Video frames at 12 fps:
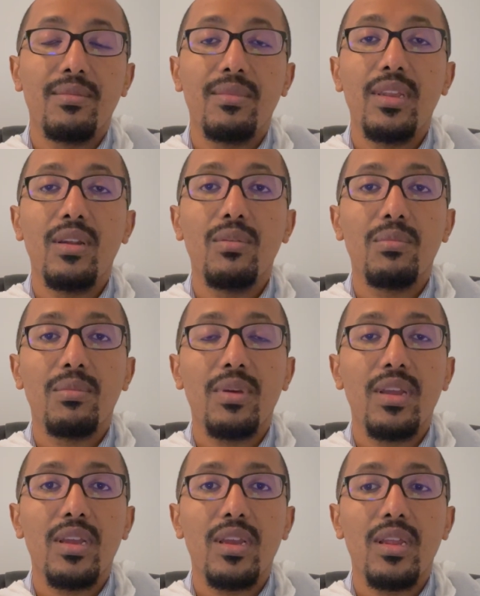
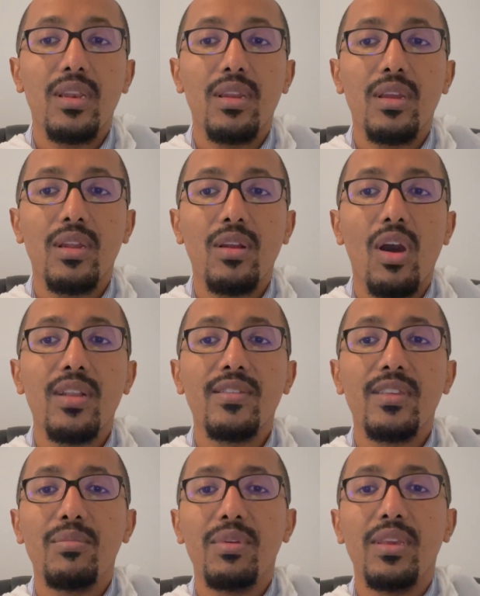it can
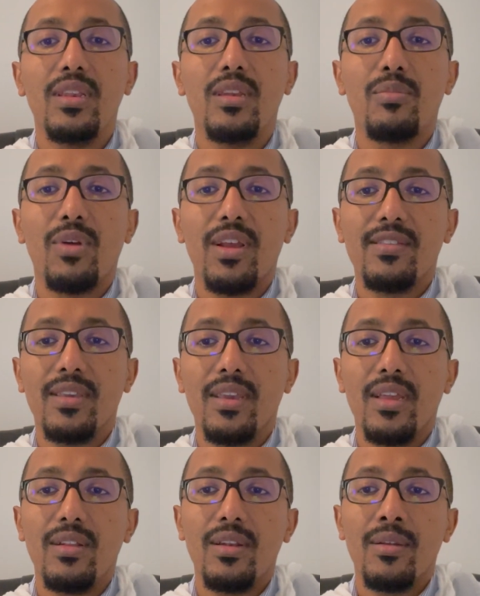honestly be depressing.
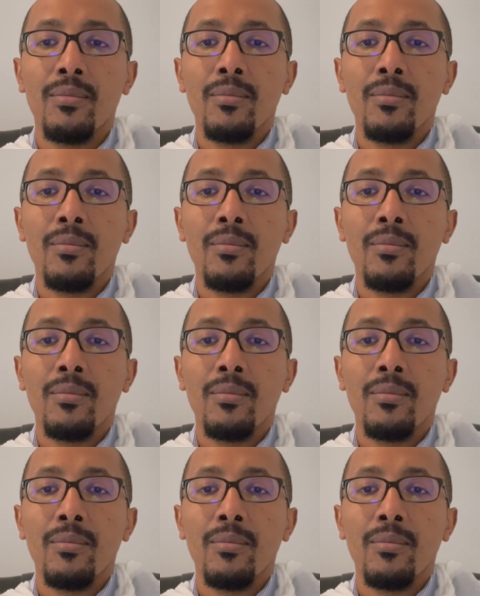And